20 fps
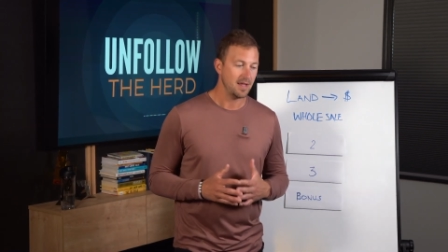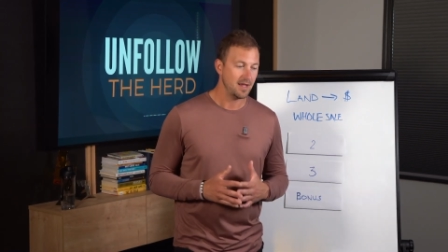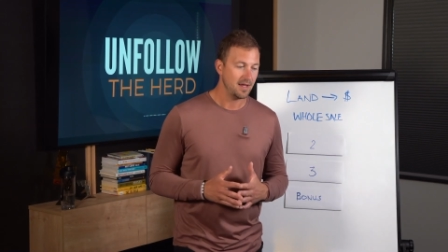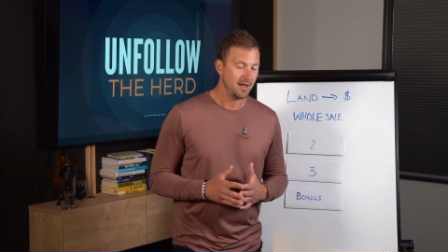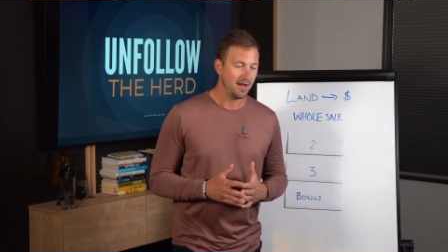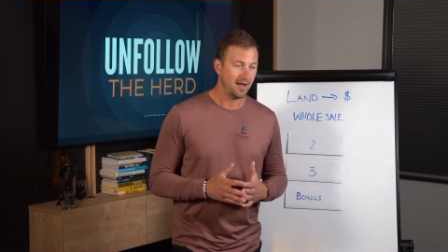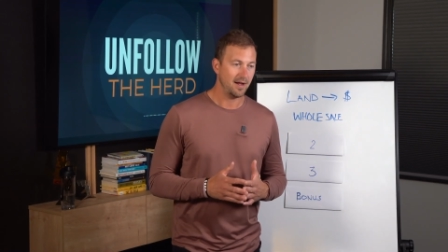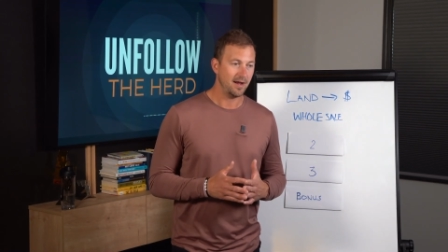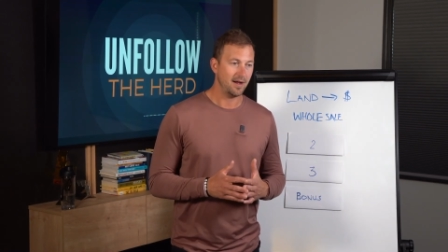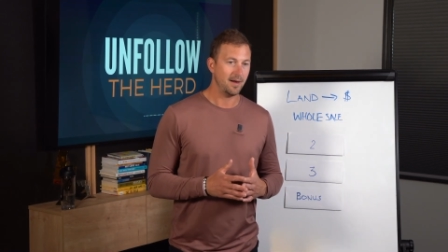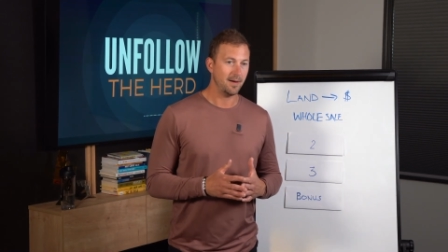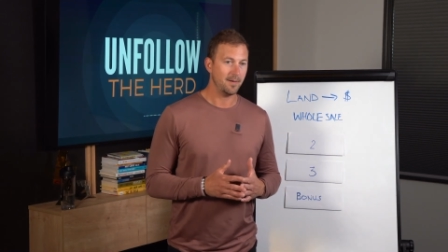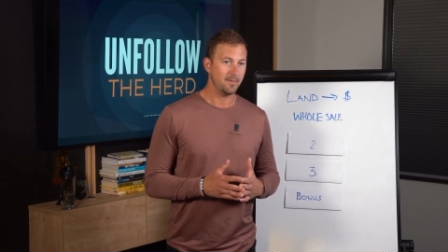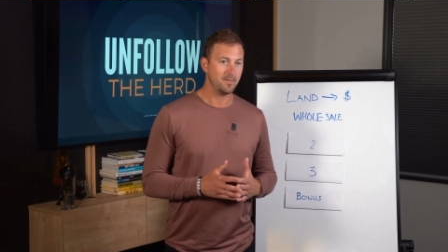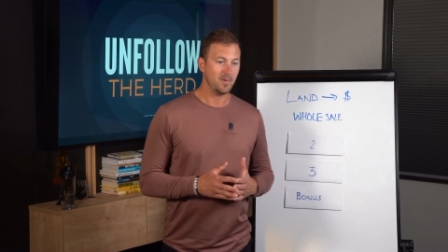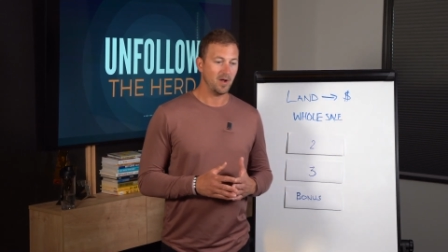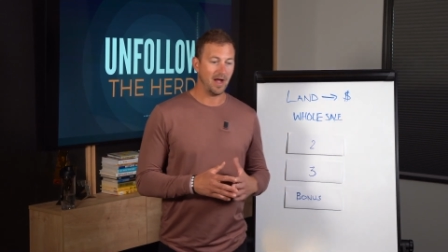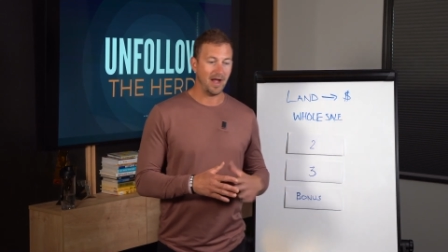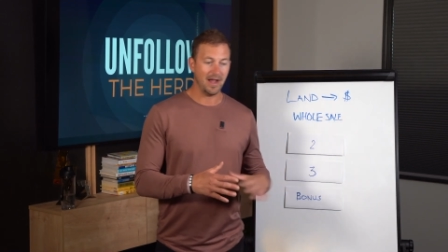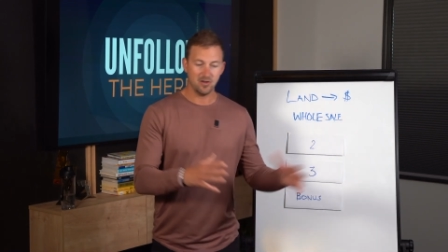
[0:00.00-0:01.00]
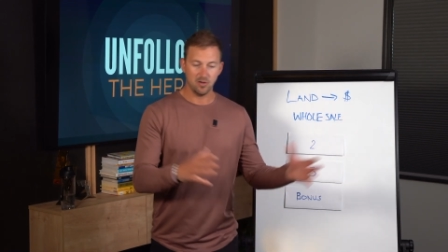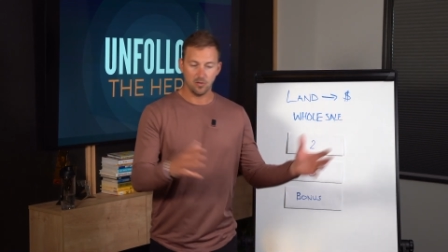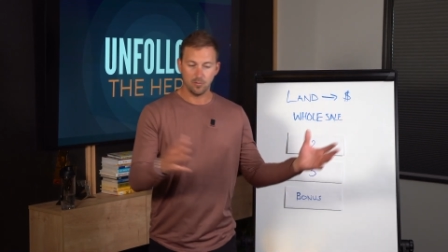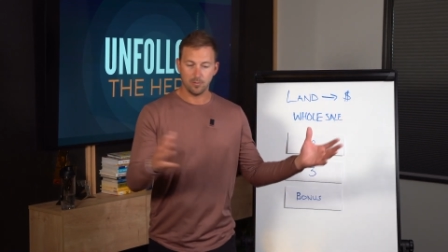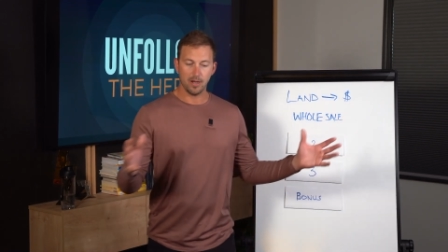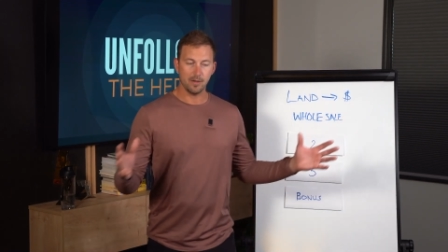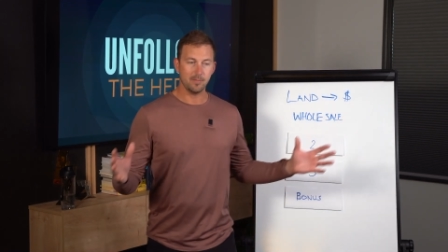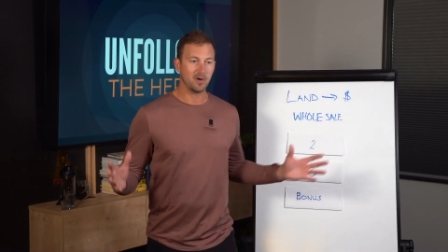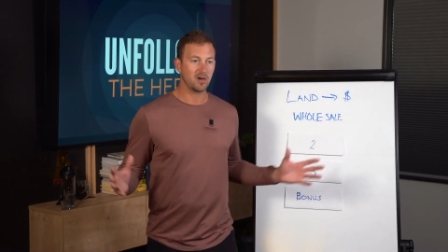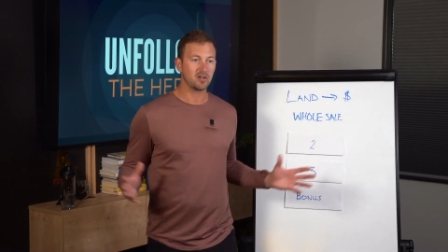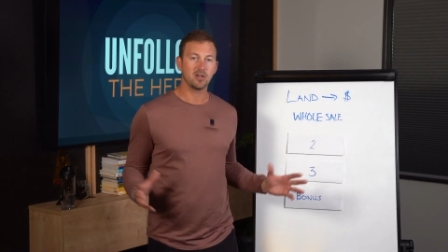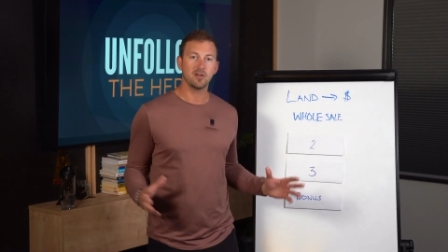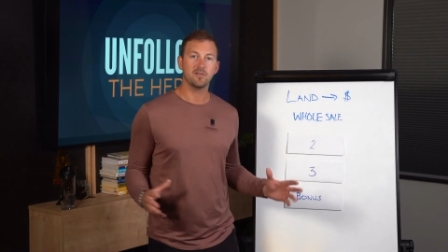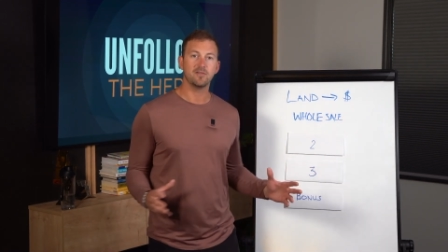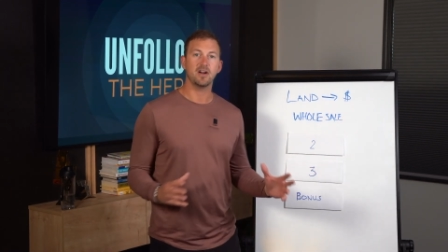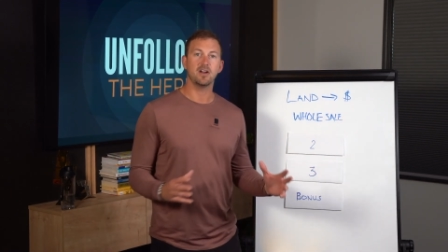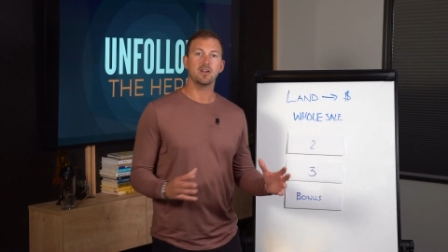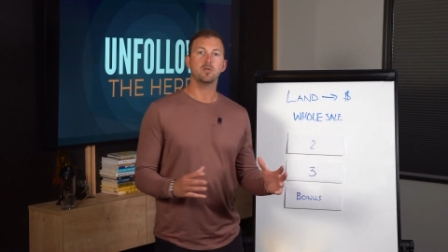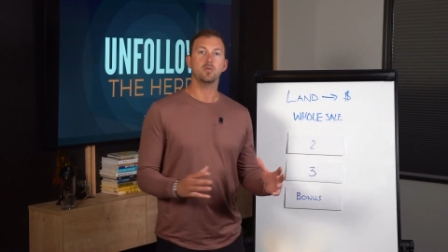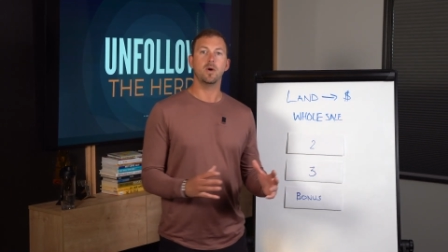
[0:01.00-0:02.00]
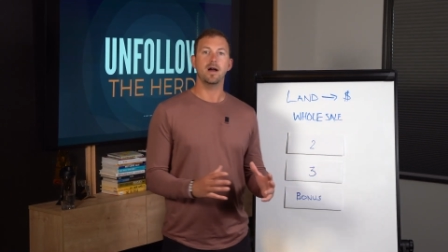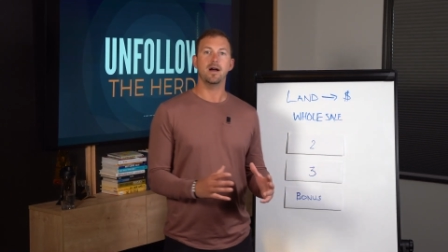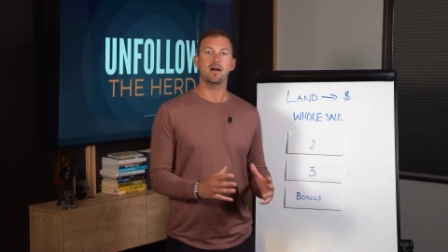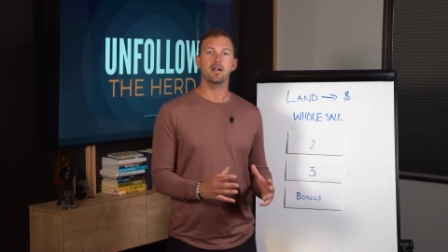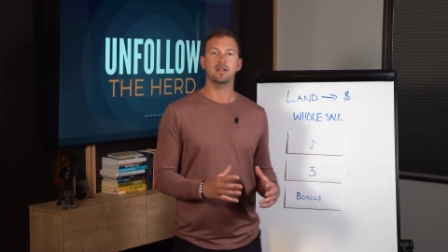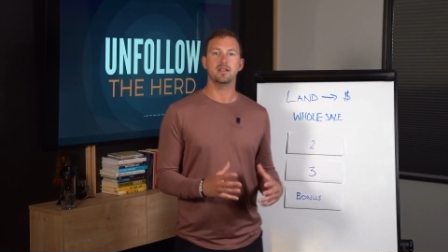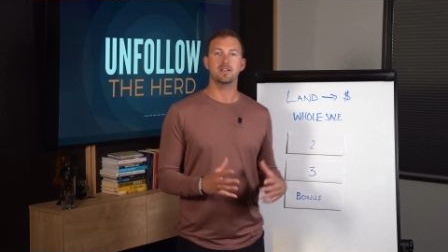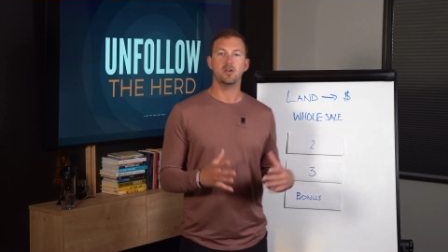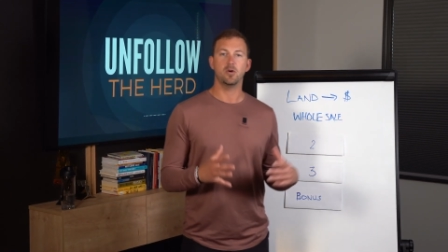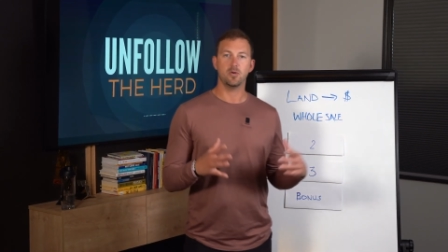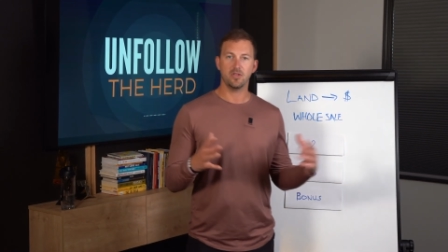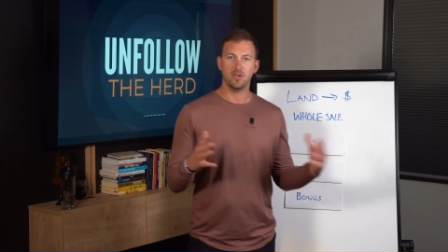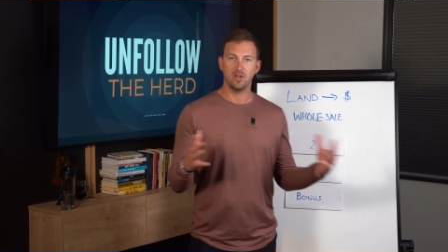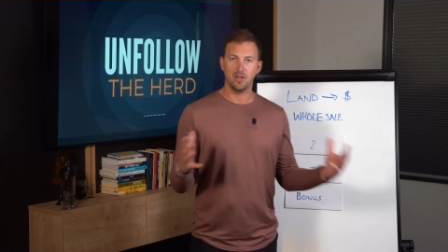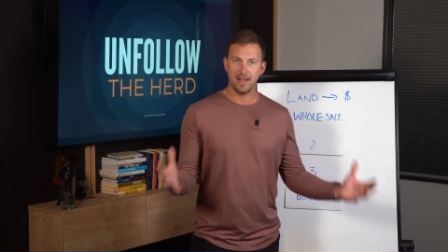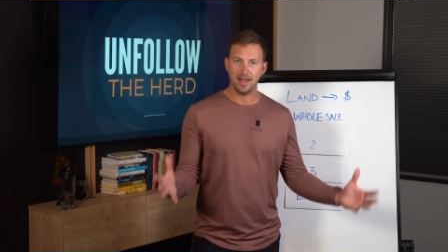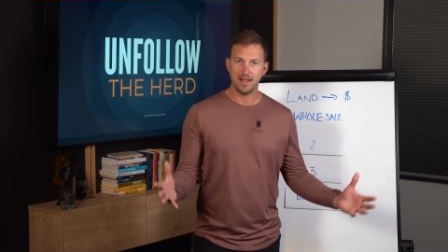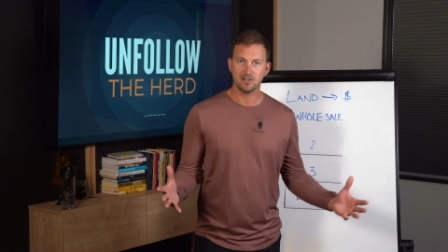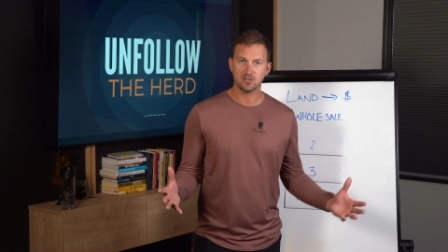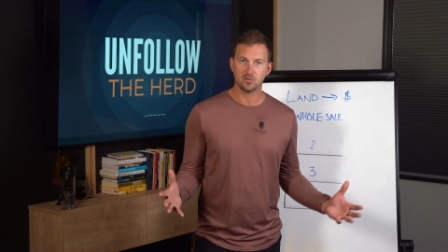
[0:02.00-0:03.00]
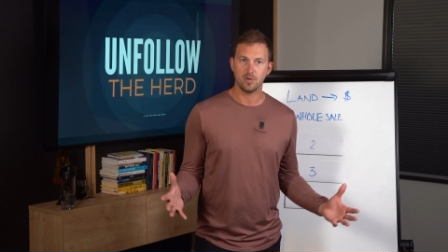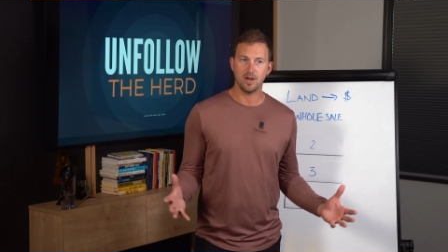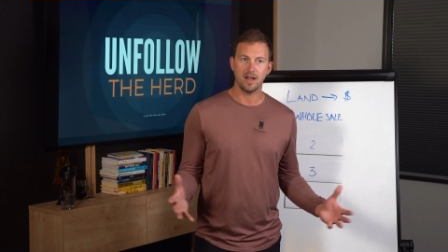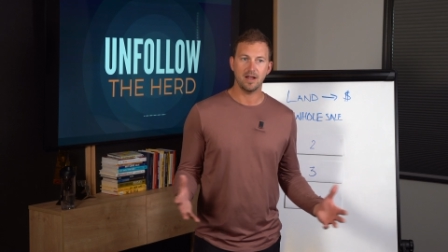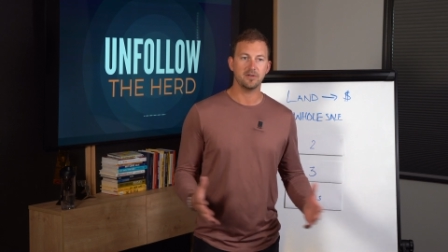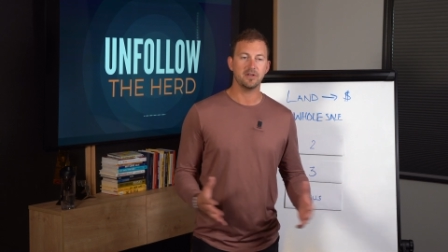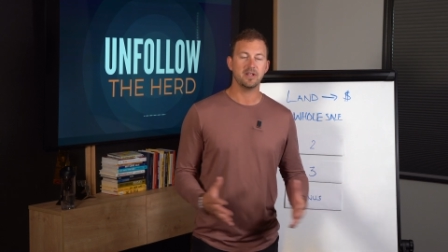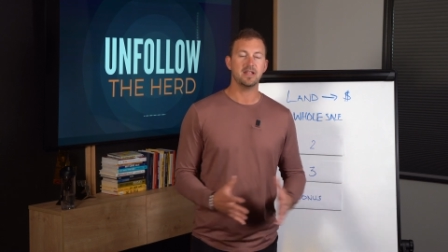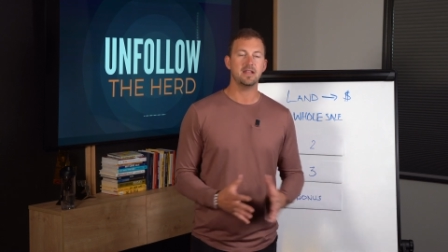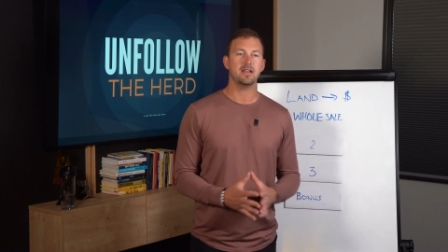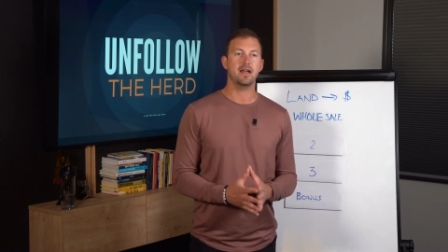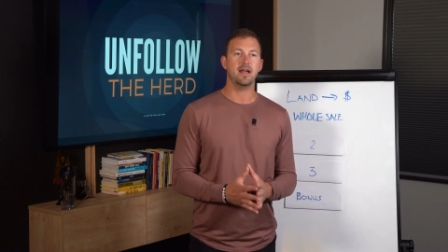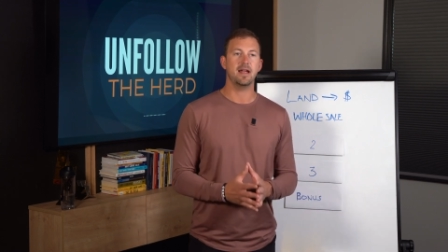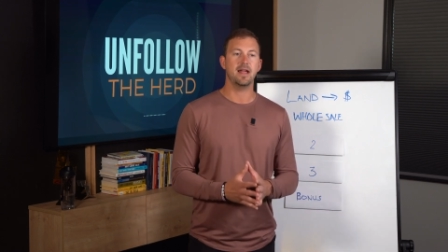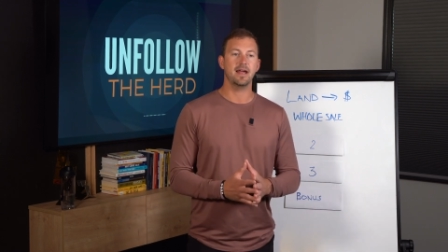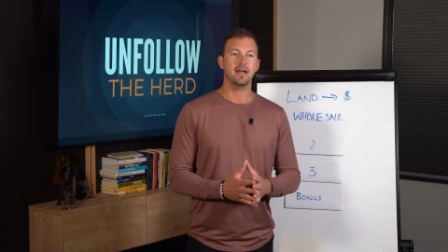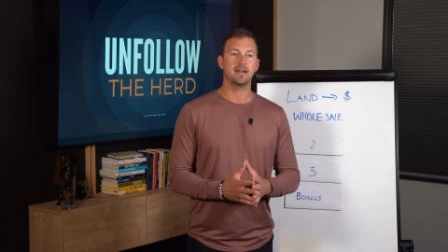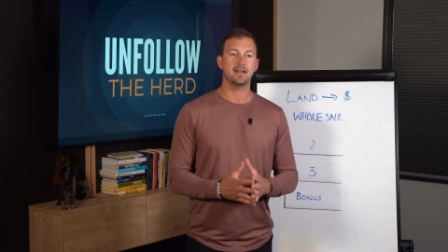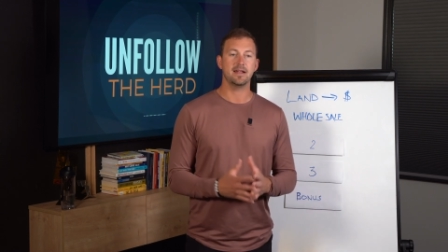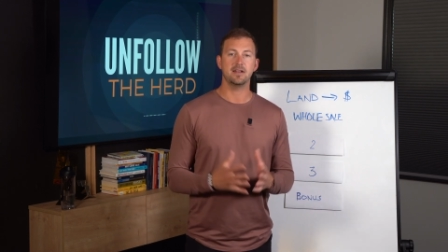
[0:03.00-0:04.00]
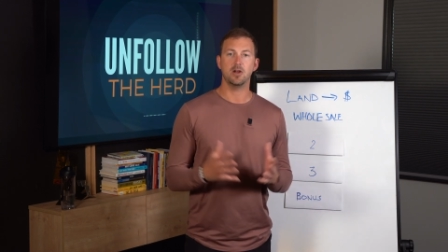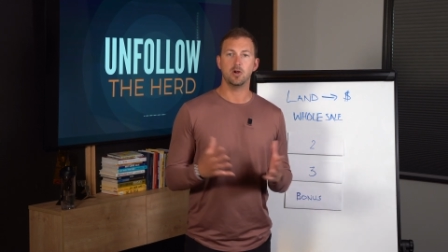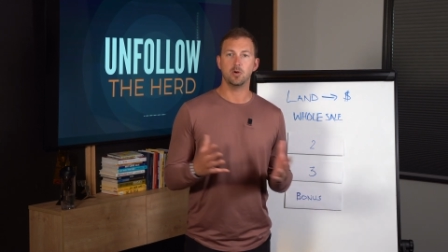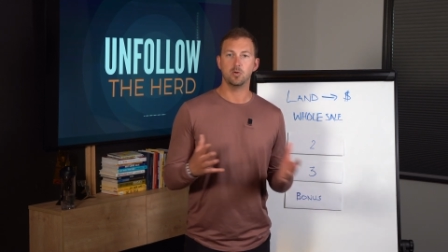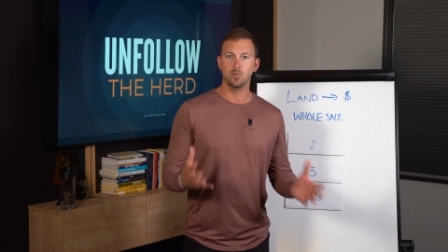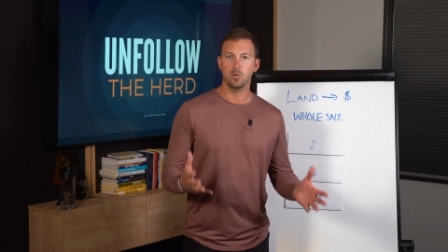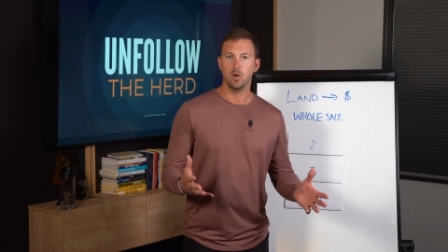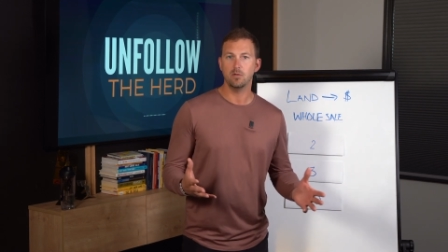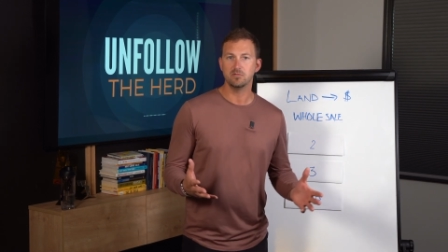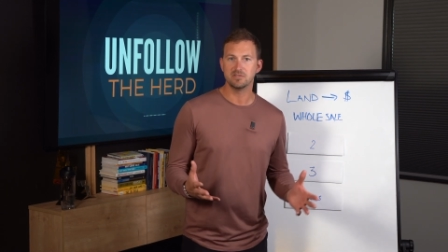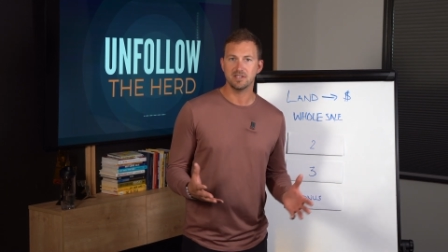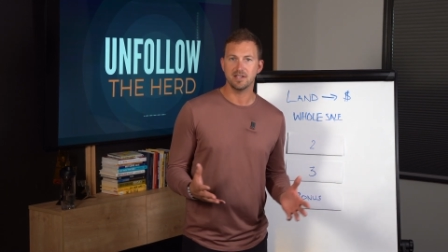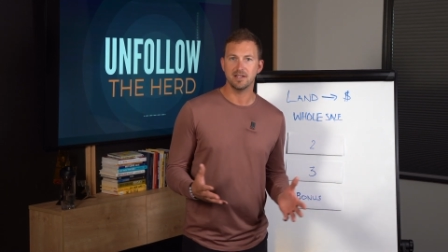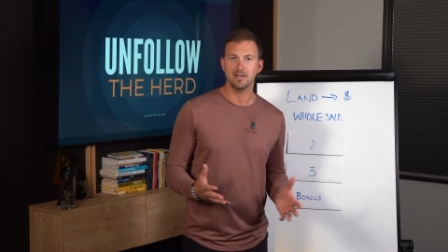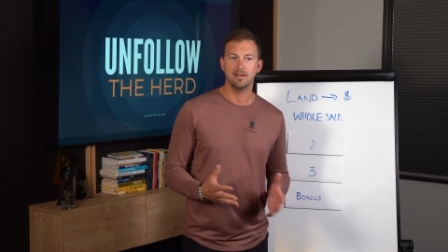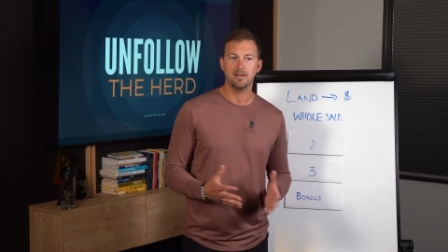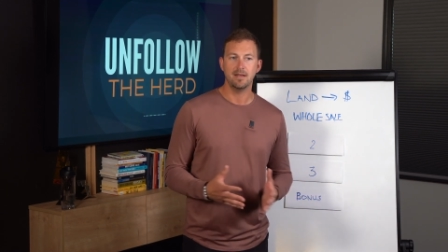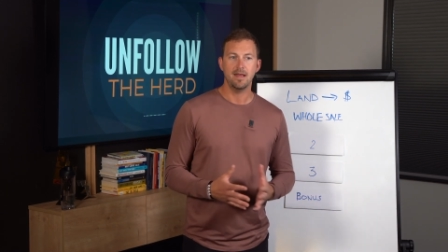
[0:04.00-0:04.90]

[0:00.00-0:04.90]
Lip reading: I know my market very well, I know the land around it, and I know who owns it.